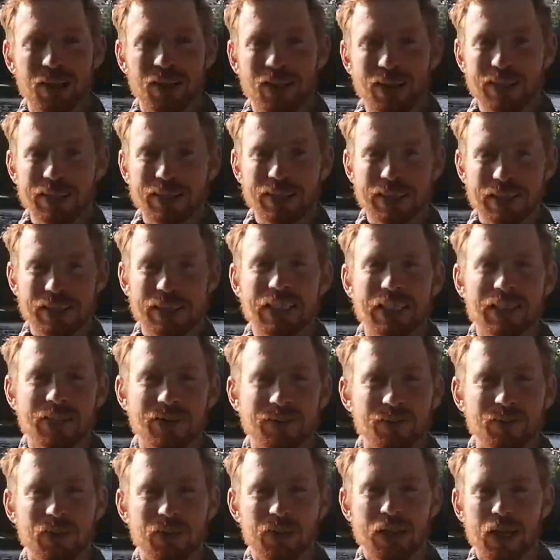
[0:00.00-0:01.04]
delight to see
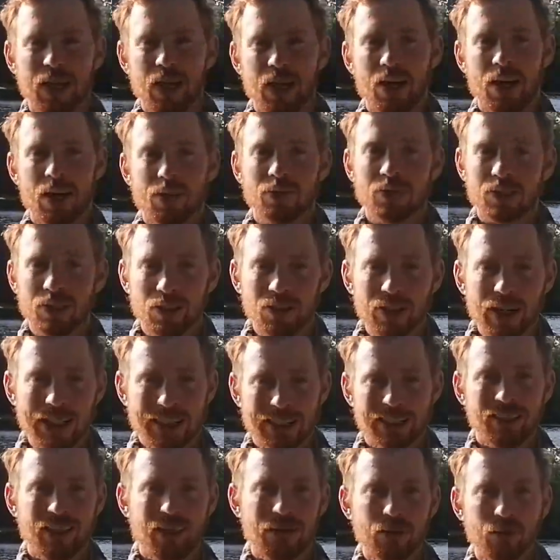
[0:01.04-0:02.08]
them. So
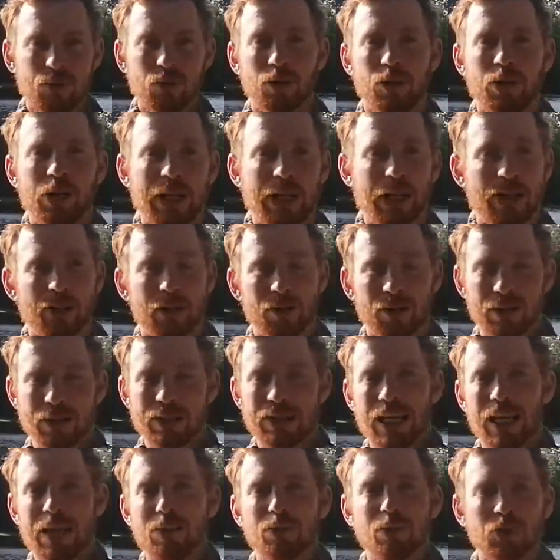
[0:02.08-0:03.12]
next time you're walking along the
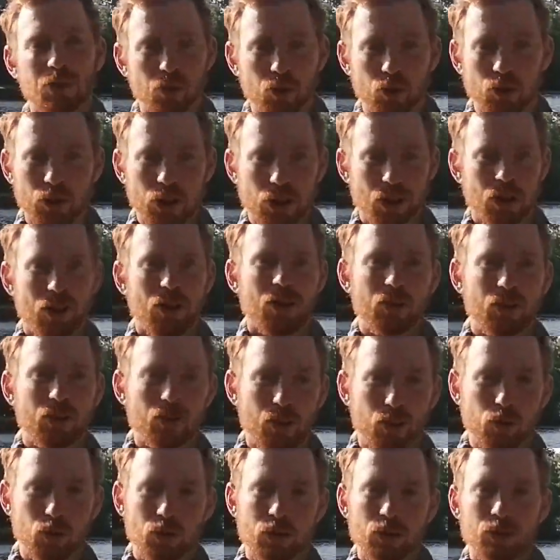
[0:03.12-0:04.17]
Thames or a large
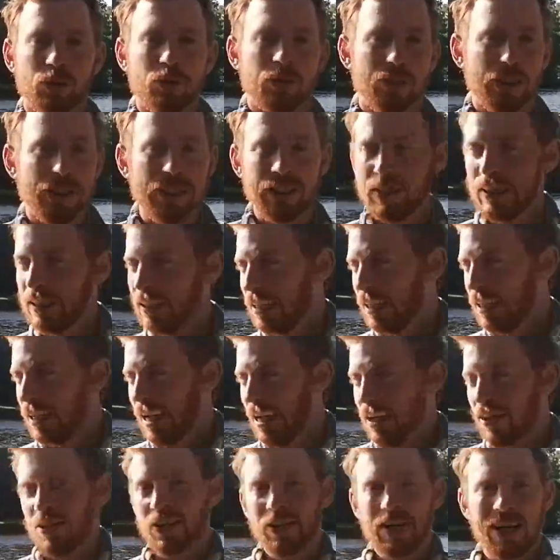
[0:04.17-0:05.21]
water body,
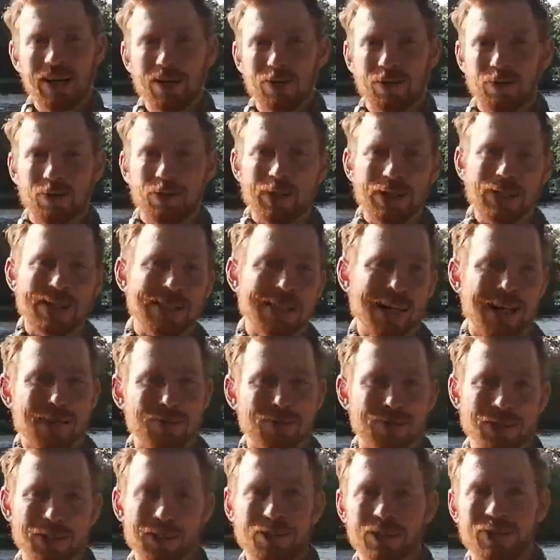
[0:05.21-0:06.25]
look out for these
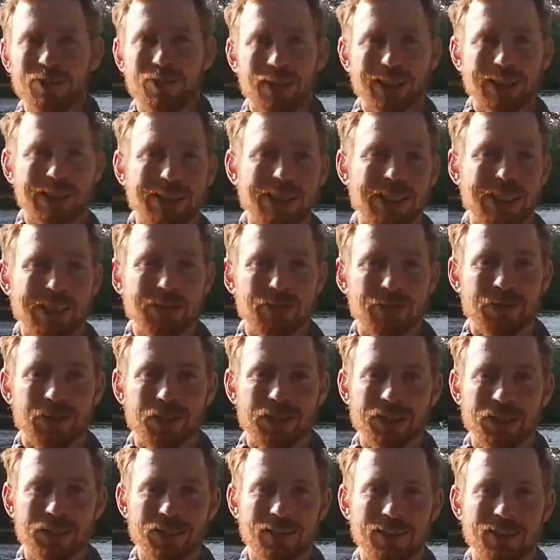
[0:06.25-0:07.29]
absolutely fascinating
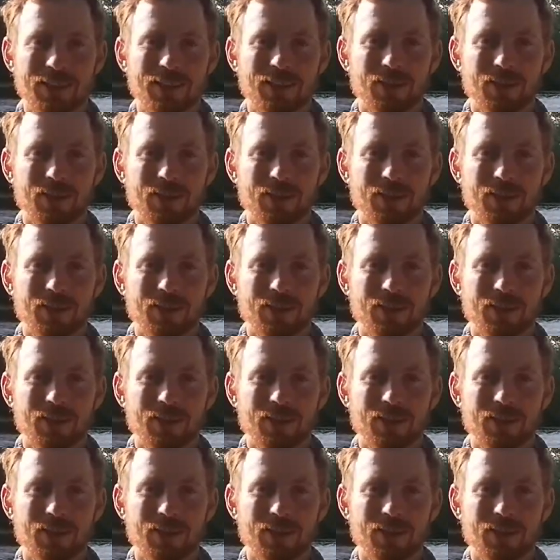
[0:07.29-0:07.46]
birds.